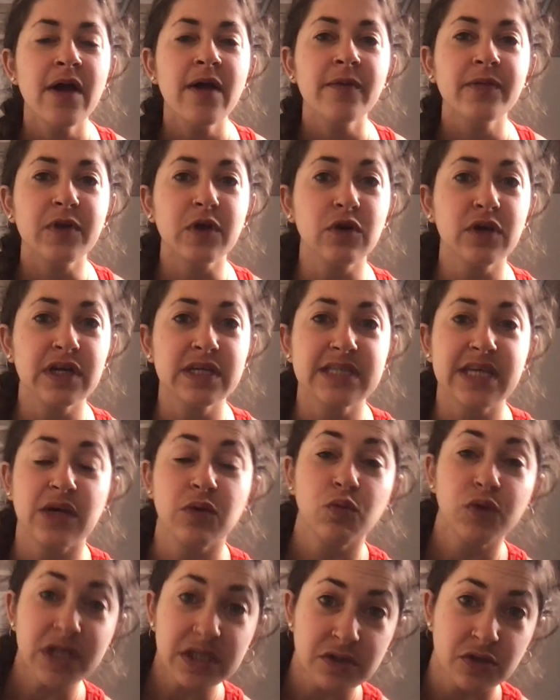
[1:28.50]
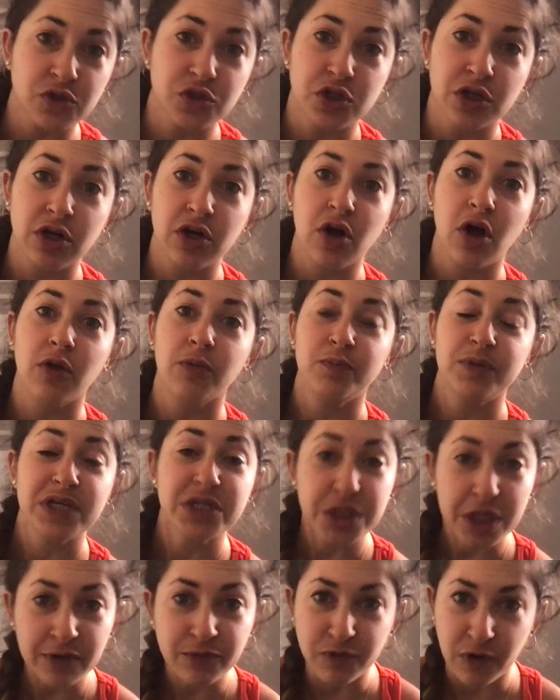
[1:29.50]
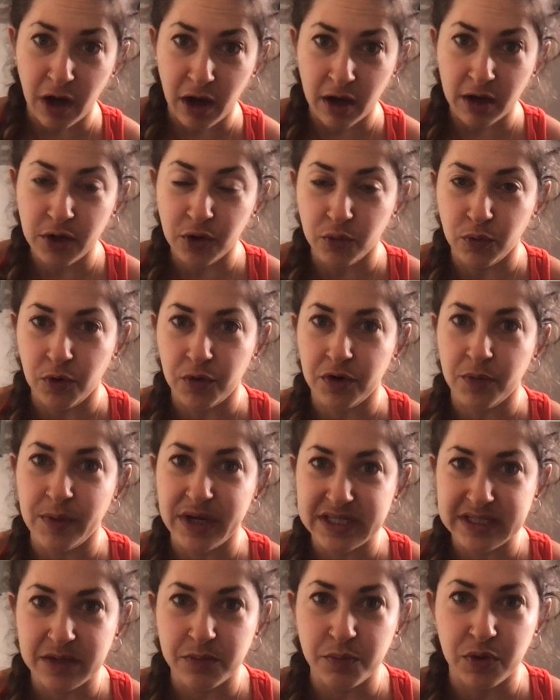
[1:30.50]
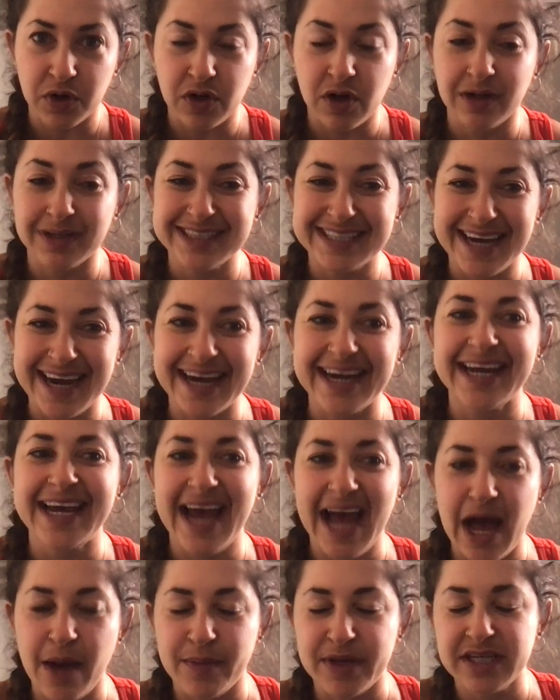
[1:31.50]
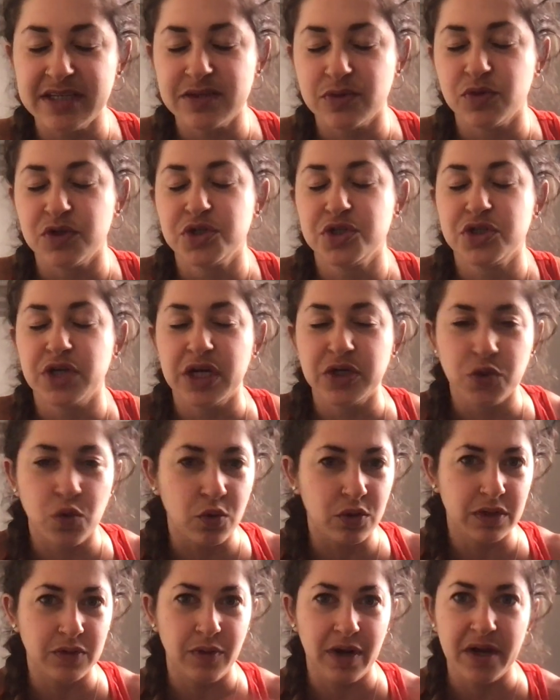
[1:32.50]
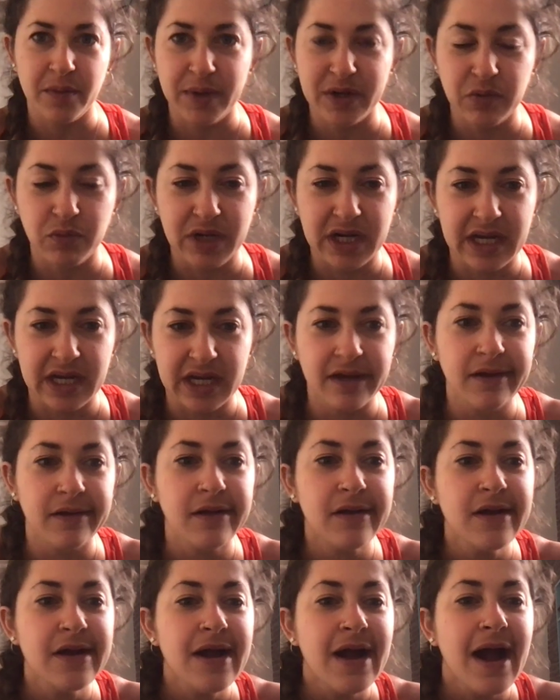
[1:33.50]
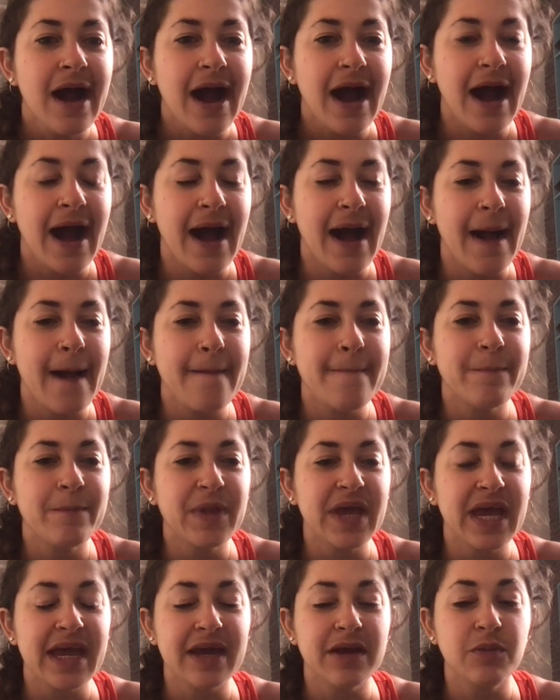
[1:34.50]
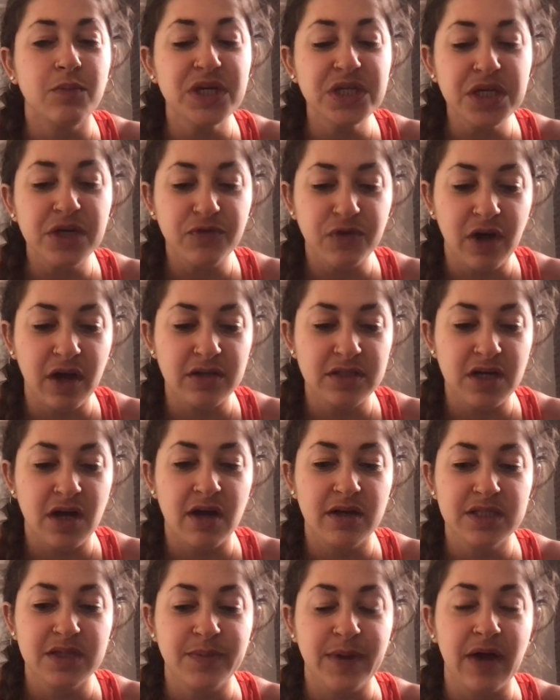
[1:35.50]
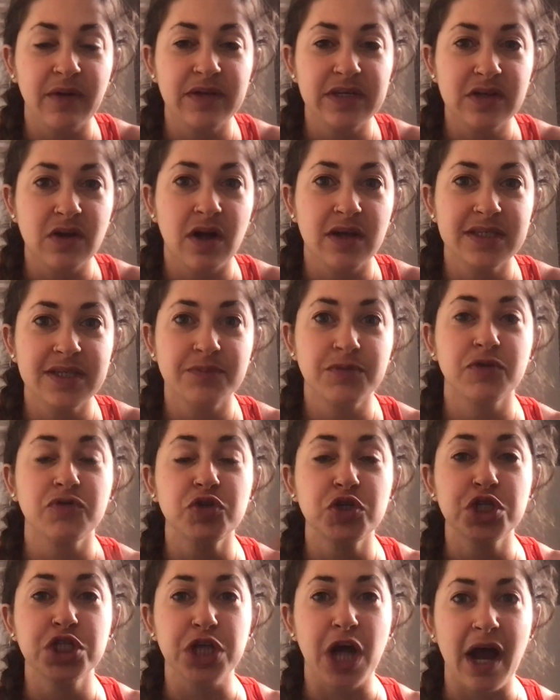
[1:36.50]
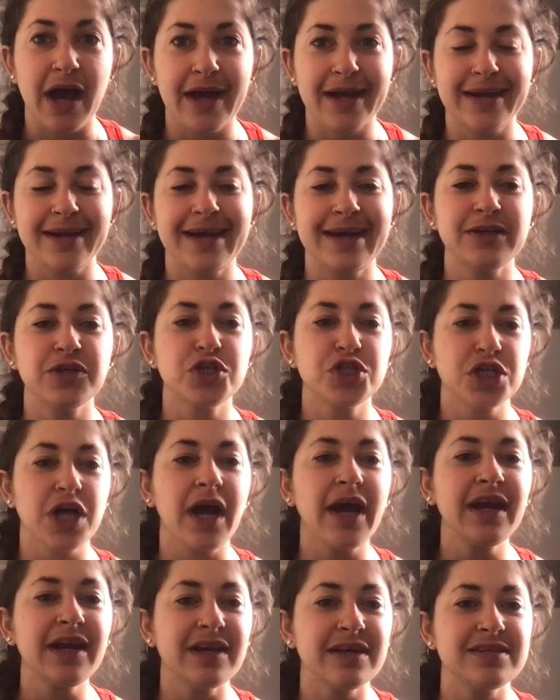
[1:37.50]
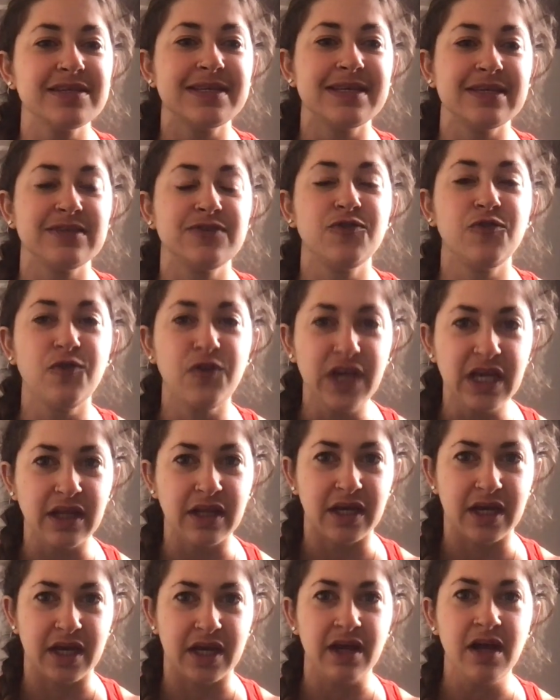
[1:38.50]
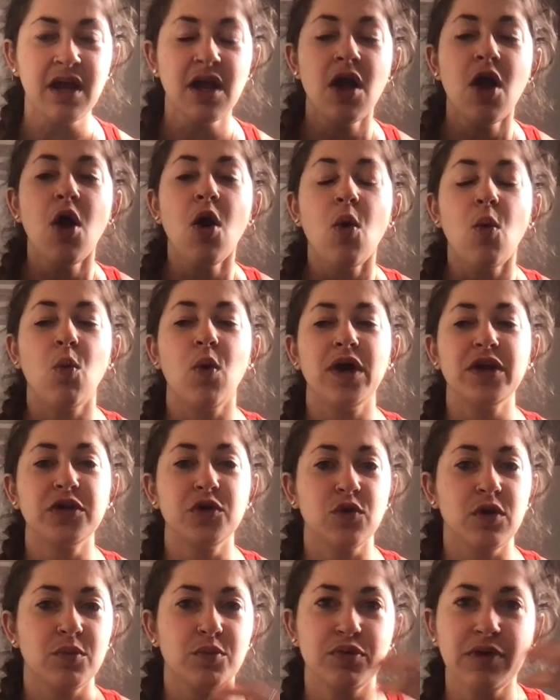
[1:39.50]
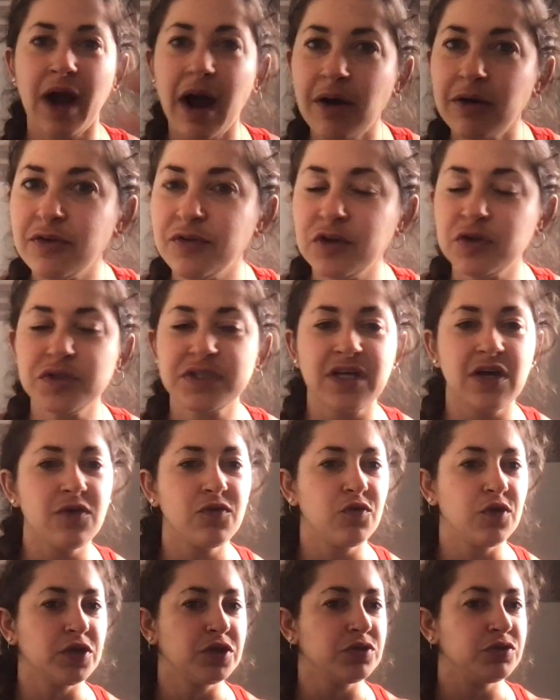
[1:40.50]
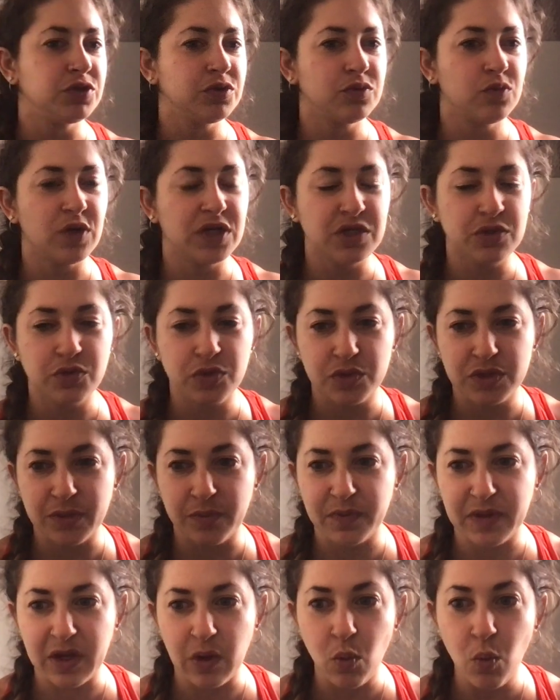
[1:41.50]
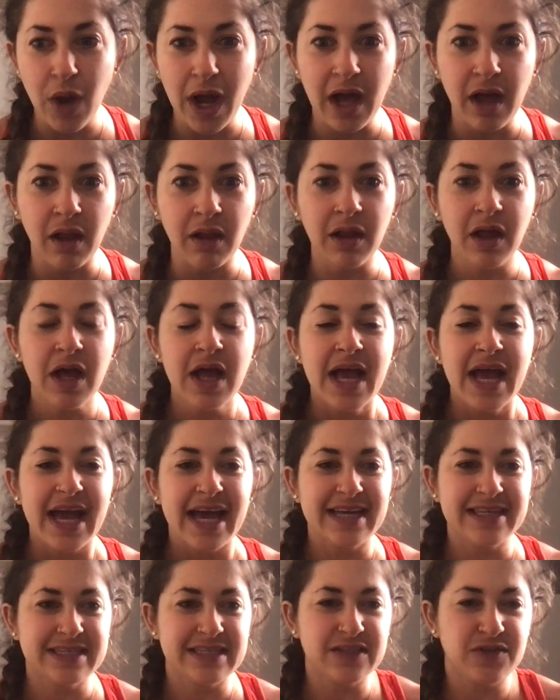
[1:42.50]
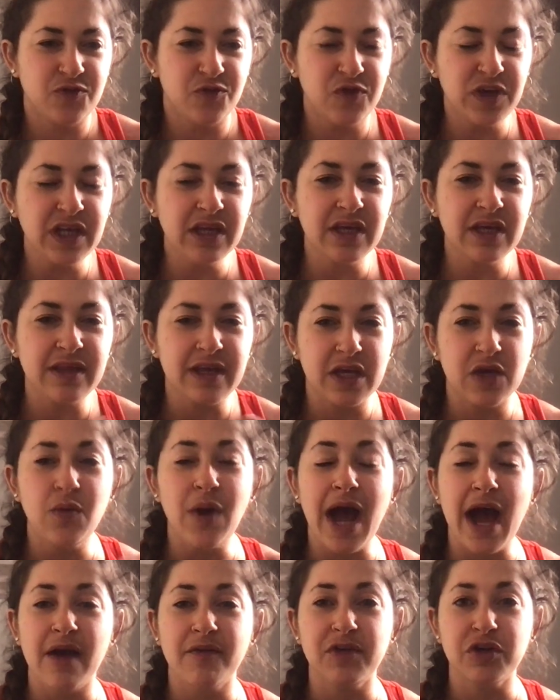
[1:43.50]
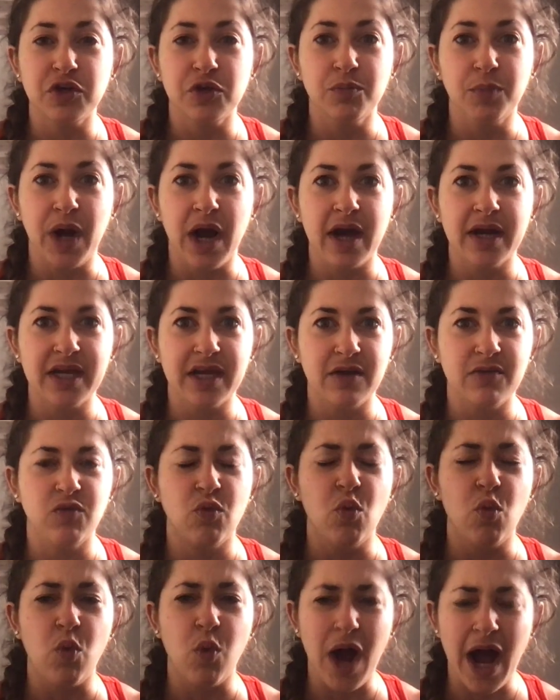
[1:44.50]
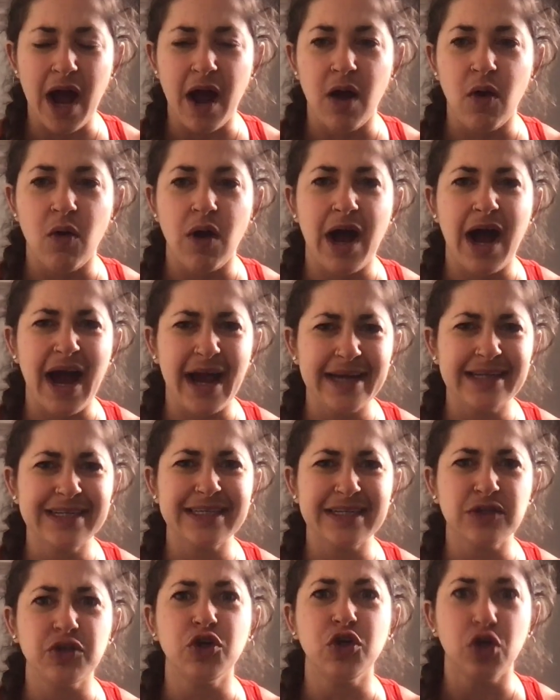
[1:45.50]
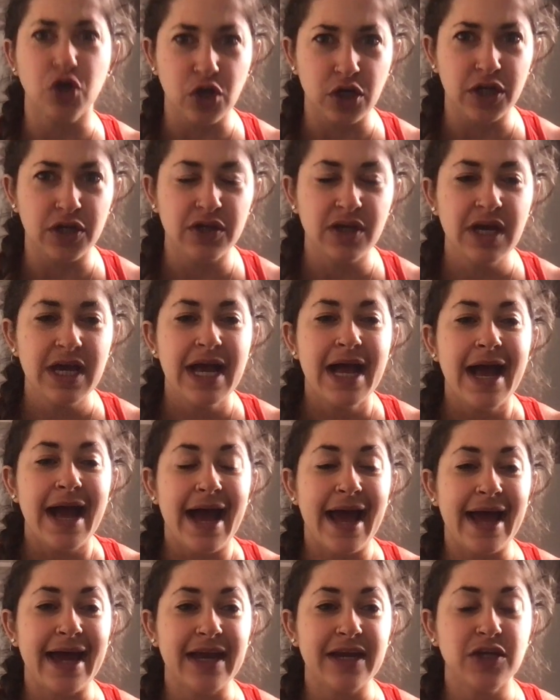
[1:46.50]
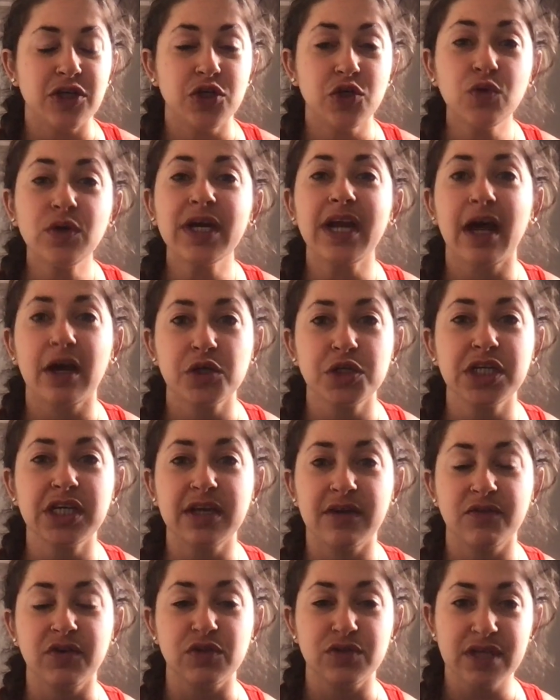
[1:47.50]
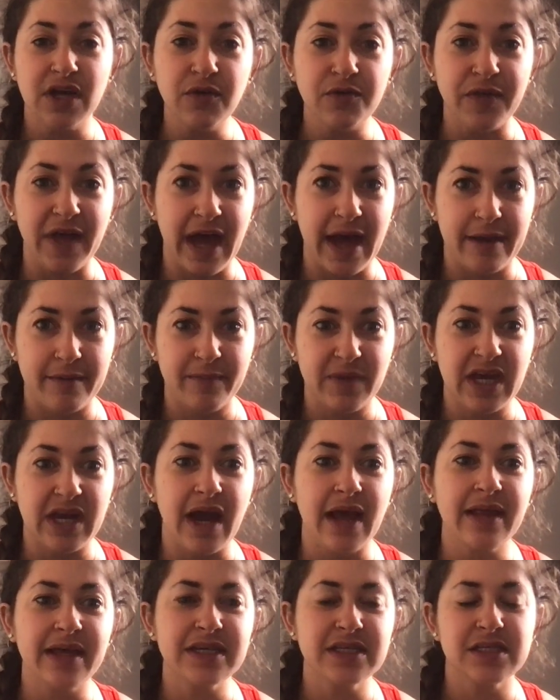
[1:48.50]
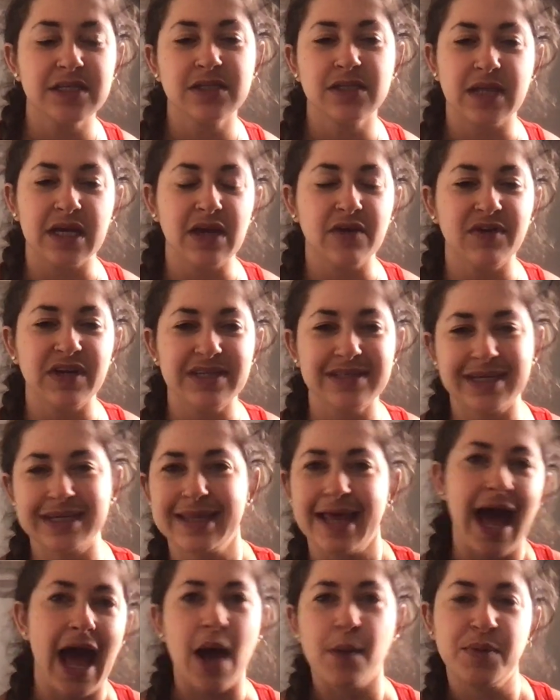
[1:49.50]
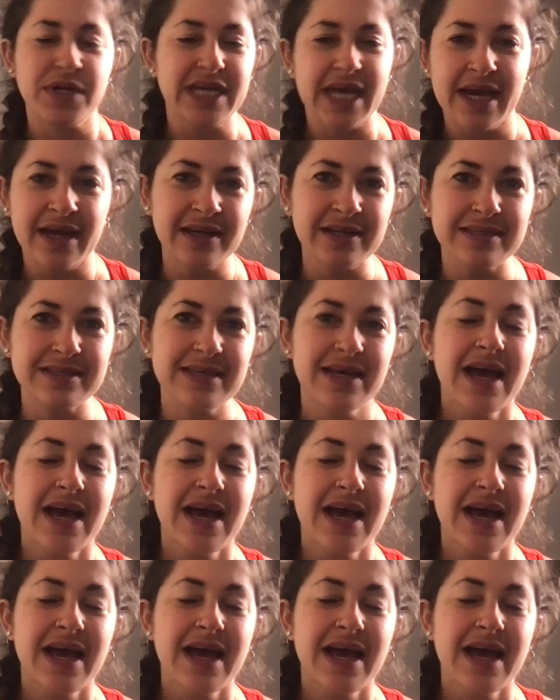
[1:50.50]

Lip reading: there is a researcher called BJ Fogg who wrote an amazing book called Tiny Habits, which I totally recommend reading it. And BJ Fogg talks about this concept of shine. And shine is this feeling when you are proud of yourself or when you do something well. It's this feeling that you have in your body of, wow, I did good. And you can actually give yourself that. And I like to think of it as like the happy dance.